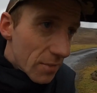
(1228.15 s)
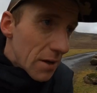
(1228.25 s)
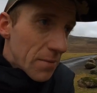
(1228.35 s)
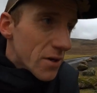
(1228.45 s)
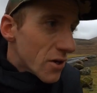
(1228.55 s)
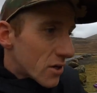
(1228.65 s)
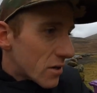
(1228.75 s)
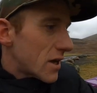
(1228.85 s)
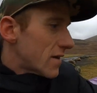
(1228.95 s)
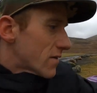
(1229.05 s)
people used
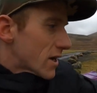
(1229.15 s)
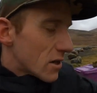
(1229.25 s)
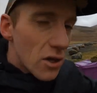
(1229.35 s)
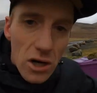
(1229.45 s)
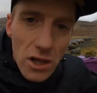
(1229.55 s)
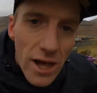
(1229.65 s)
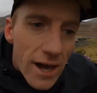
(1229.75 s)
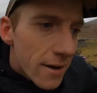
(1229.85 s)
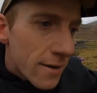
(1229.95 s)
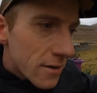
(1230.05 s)
to leave like a lot of
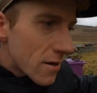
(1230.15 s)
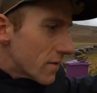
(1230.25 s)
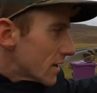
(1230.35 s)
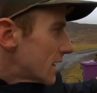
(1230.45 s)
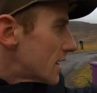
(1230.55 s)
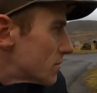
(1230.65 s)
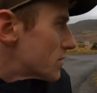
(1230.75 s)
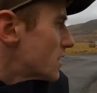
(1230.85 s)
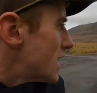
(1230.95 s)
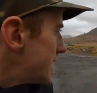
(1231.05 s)
litter and stuff like that up
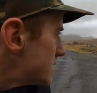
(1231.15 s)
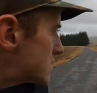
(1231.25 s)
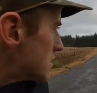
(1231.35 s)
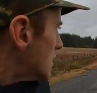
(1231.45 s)
the glens.